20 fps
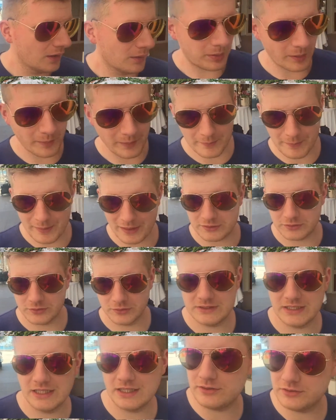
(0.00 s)
probably head back to the
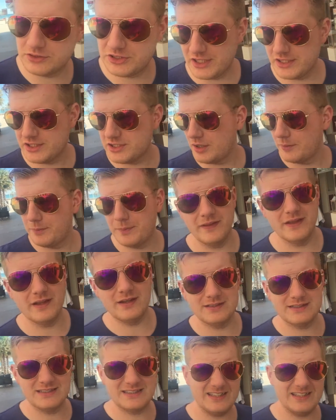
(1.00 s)
hotel, change up, and then